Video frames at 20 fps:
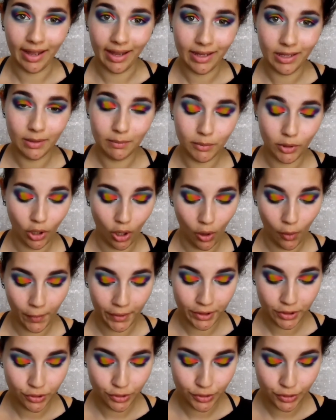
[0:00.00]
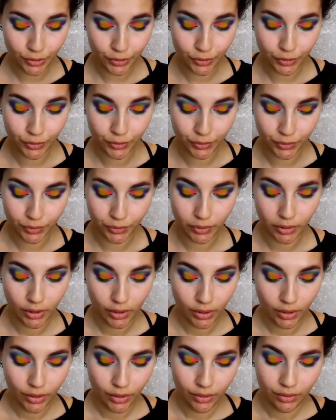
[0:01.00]
I am going to
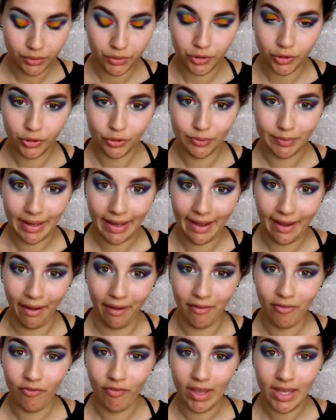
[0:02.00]
do my